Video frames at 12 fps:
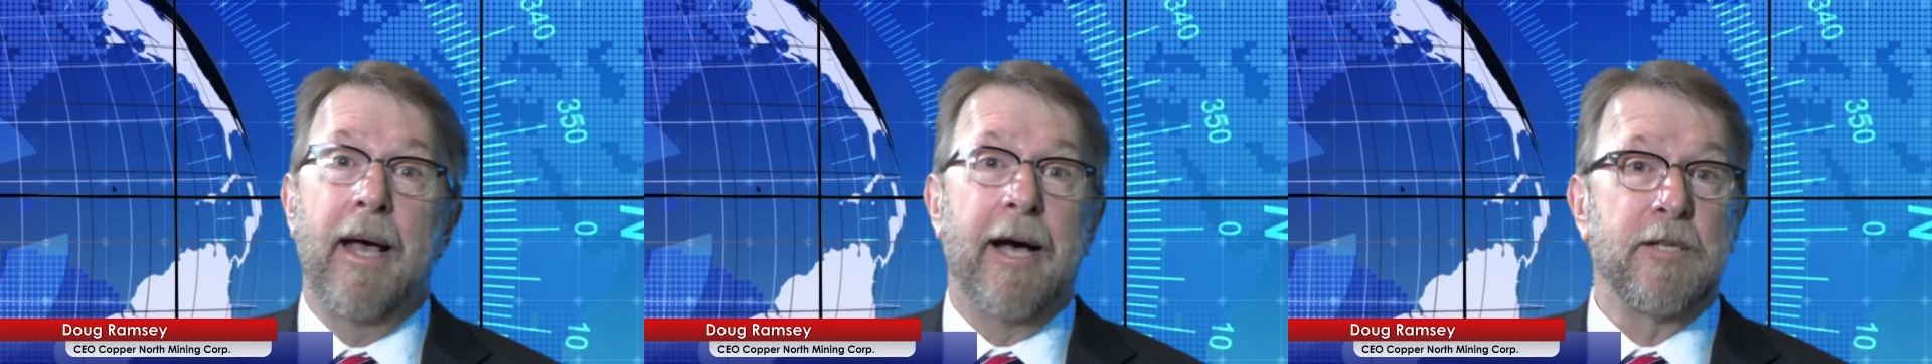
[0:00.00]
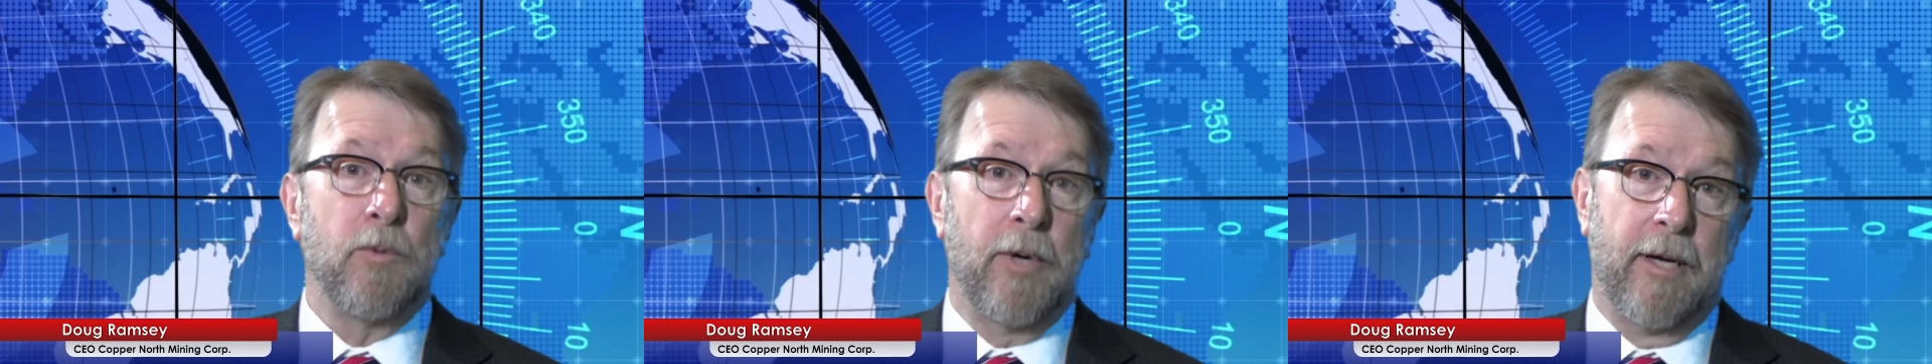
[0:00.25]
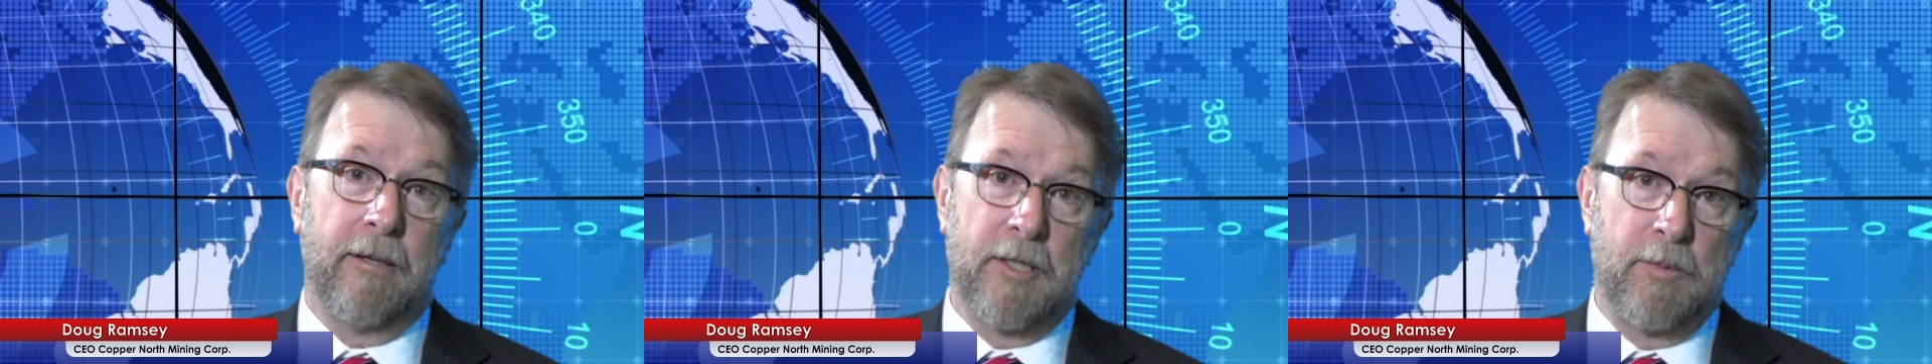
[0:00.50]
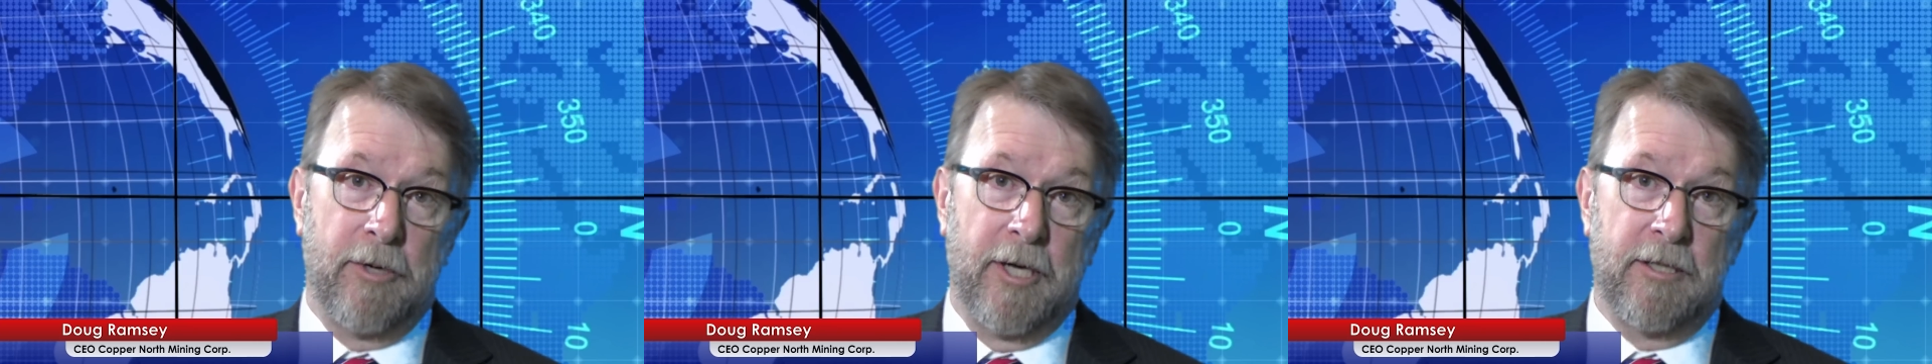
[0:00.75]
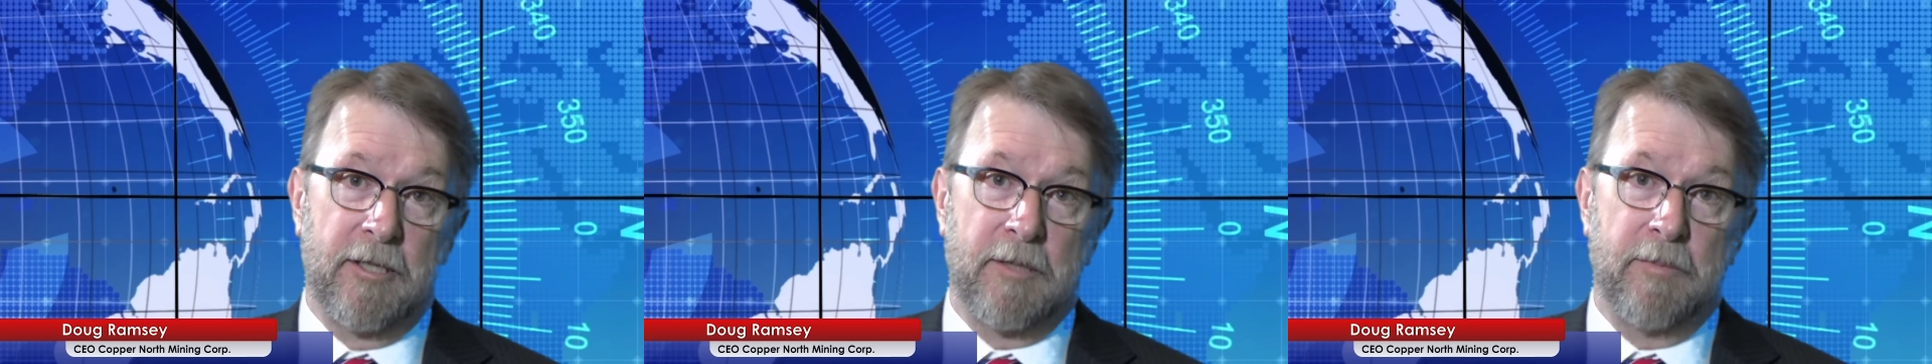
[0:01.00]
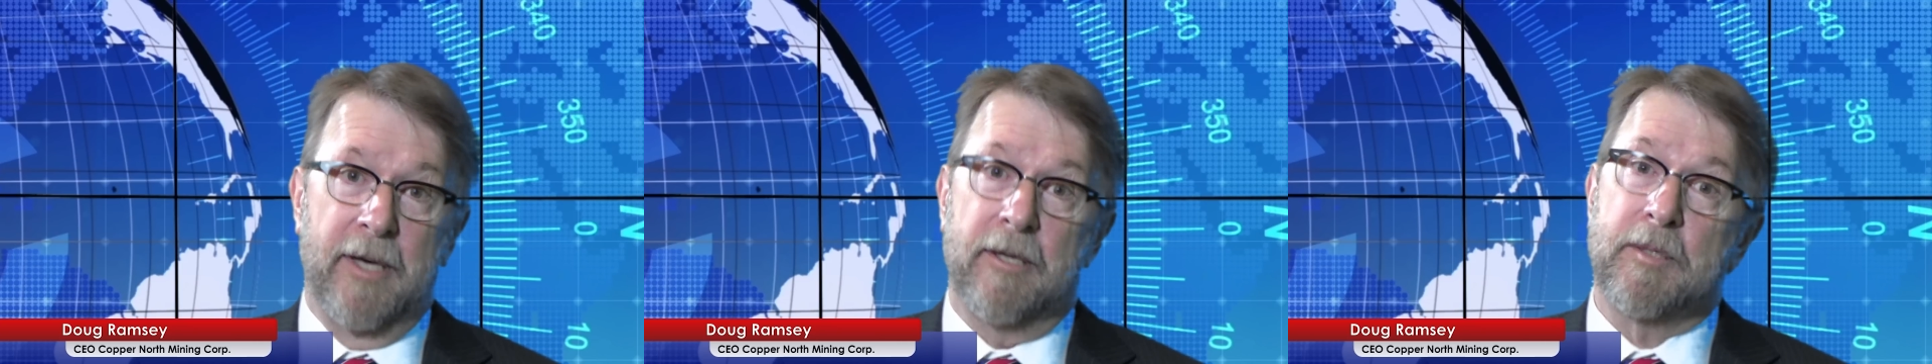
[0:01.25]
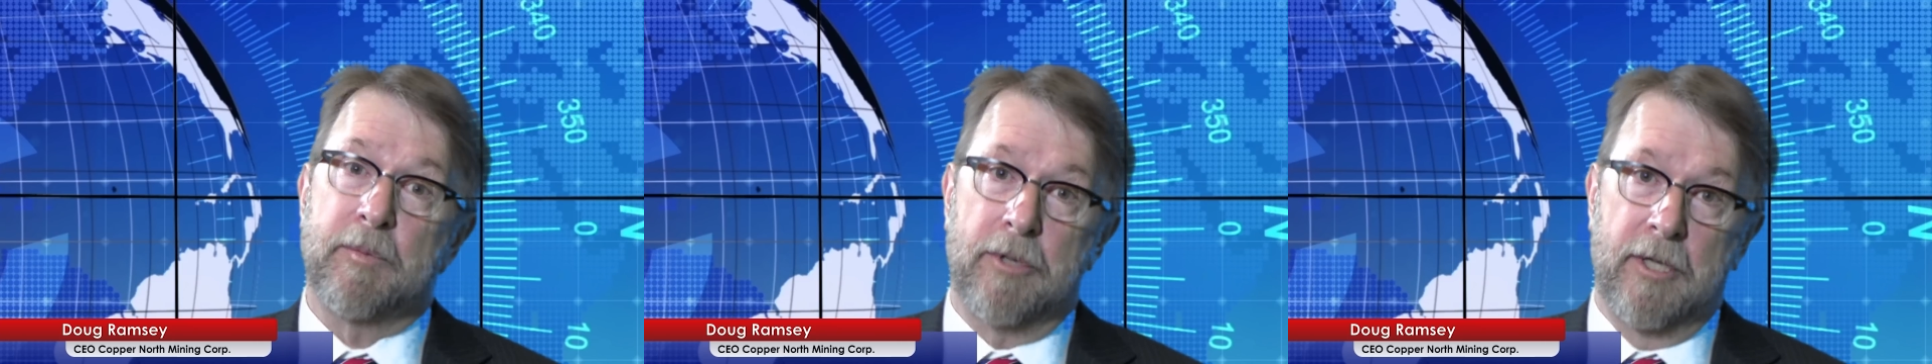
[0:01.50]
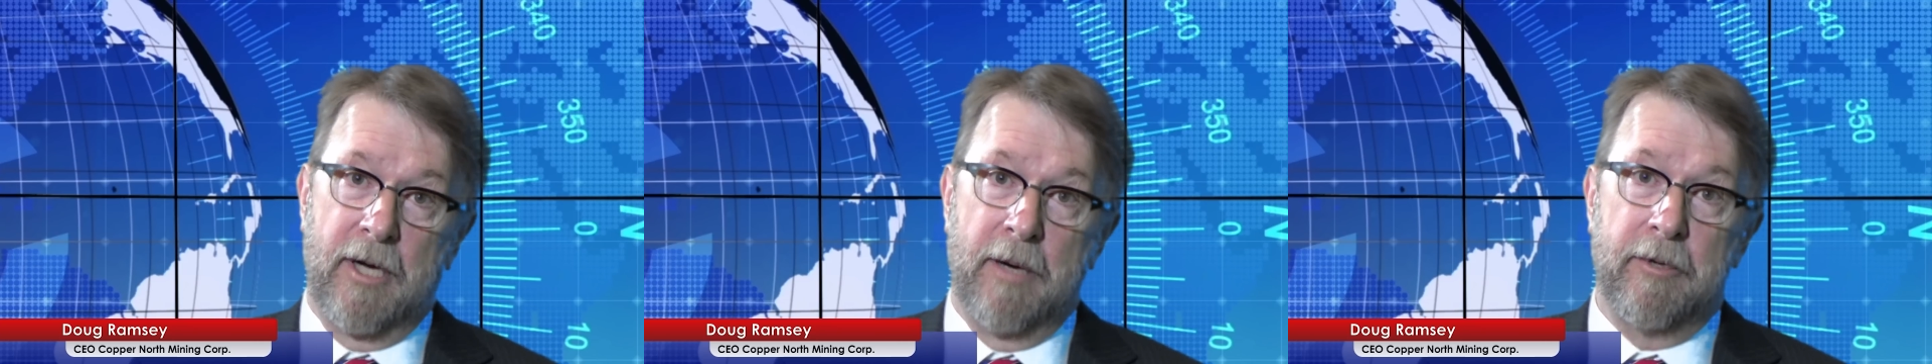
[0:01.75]
as well as precious metals,
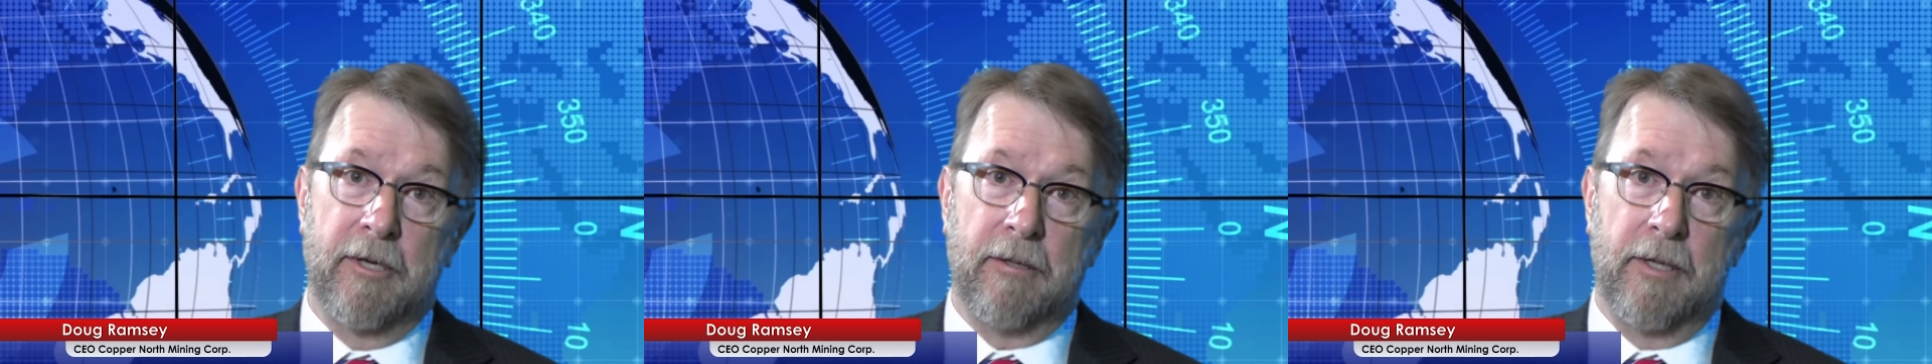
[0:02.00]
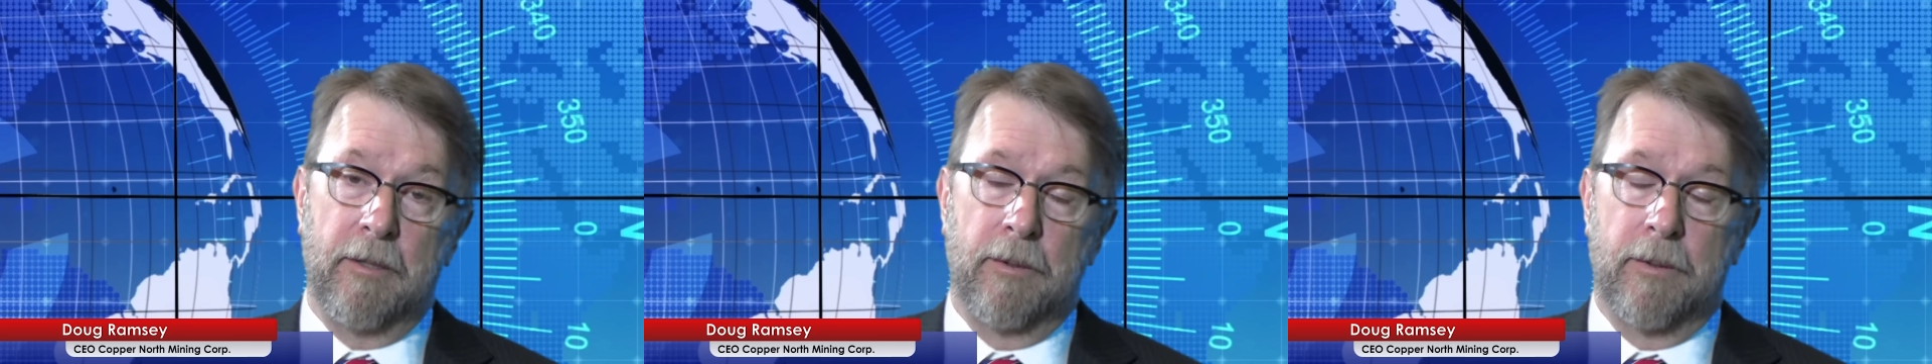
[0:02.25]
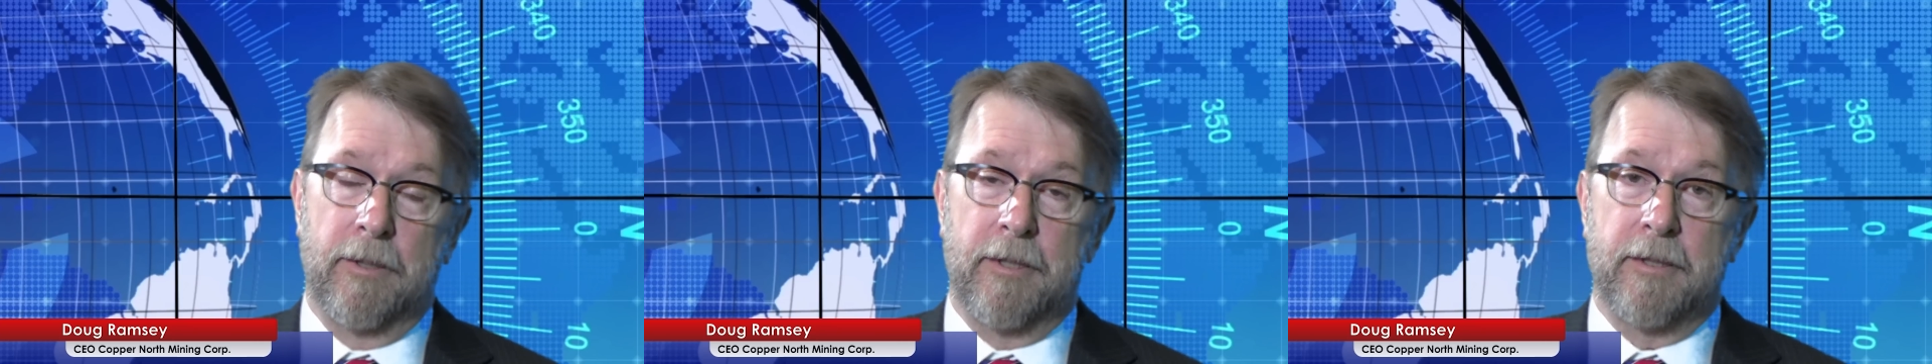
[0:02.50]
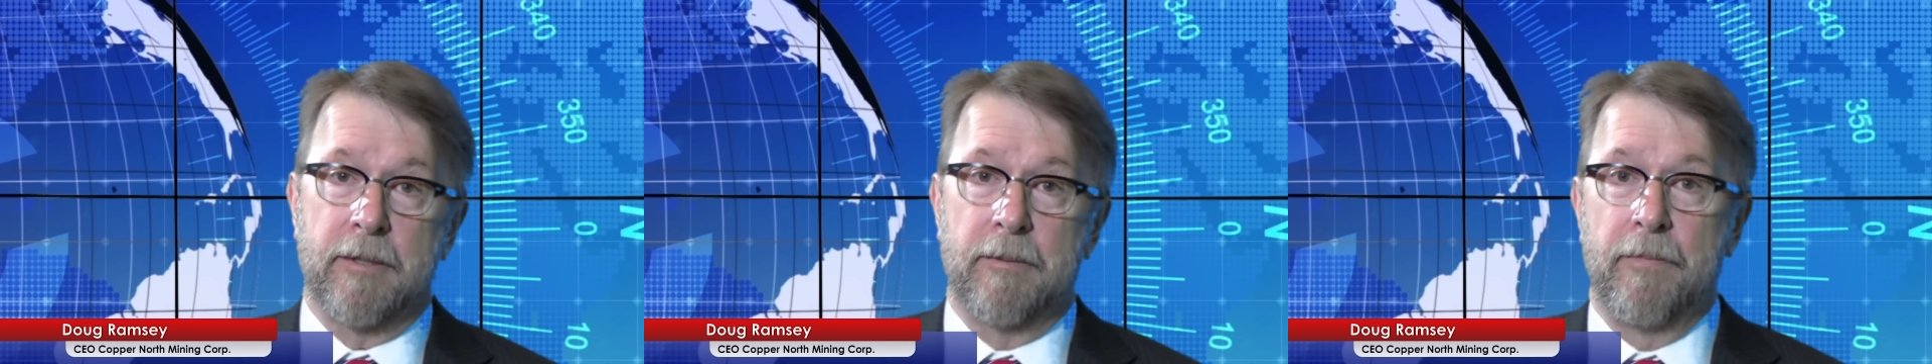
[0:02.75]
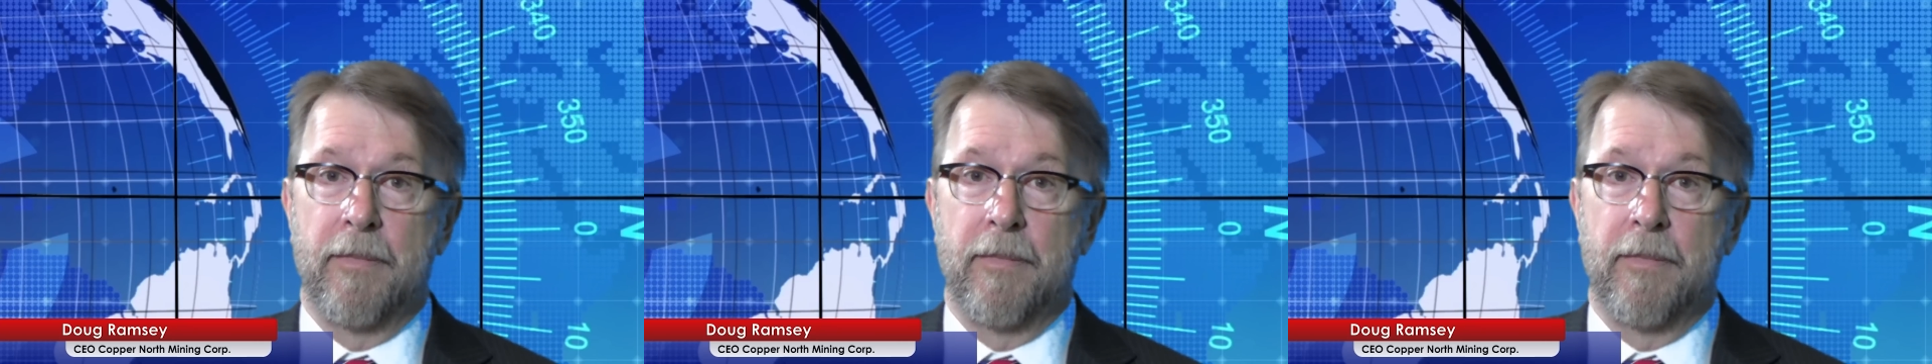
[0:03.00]
predominantly gold.